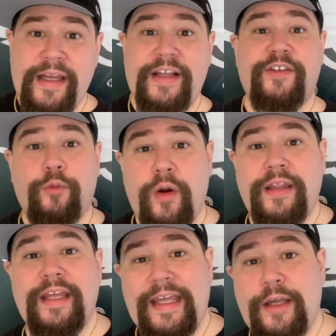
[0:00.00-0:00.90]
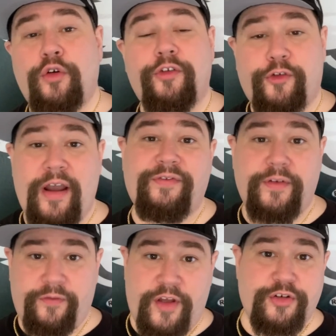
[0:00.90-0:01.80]
is when the Eagles
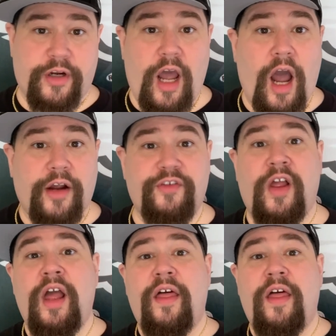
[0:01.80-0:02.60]
drafted Fletcher Cox.